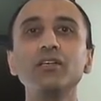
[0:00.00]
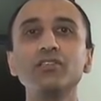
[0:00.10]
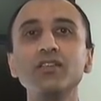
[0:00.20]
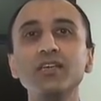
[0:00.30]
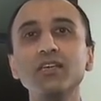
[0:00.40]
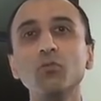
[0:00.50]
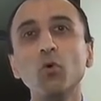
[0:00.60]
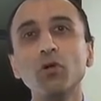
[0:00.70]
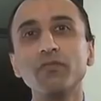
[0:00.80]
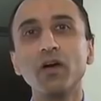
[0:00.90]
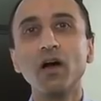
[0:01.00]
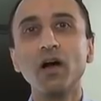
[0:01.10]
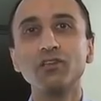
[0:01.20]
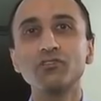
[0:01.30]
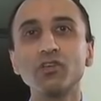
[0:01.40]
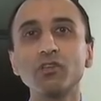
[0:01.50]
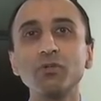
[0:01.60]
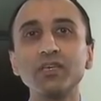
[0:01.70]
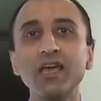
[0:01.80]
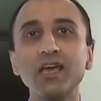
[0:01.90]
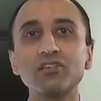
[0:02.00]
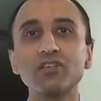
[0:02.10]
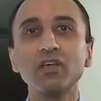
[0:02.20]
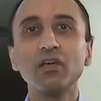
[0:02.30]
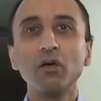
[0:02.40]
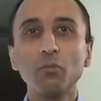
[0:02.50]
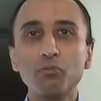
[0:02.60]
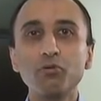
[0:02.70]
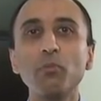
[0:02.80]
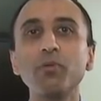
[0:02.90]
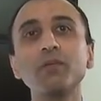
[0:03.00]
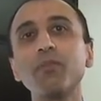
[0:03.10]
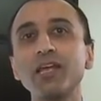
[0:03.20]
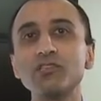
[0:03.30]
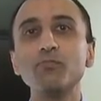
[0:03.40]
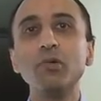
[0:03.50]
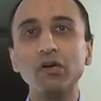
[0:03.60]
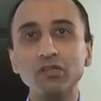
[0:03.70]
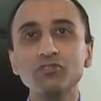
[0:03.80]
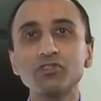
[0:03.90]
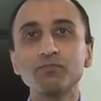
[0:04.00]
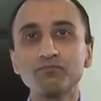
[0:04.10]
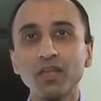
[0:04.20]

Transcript: to the inner wall of the heart so that we get properly placed burns.